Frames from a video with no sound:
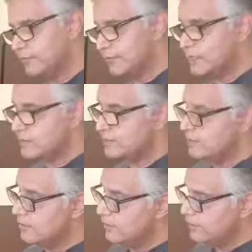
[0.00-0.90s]
it's
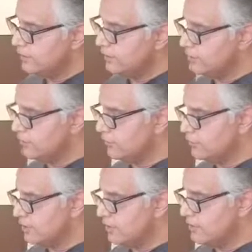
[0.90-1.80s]
really soft
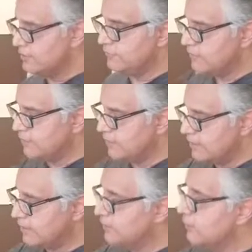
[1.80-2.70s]
and nice. If you look at
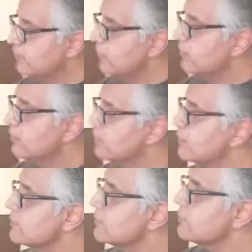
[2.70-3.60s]
it,
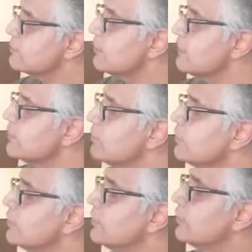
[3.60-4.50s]
this is really soft.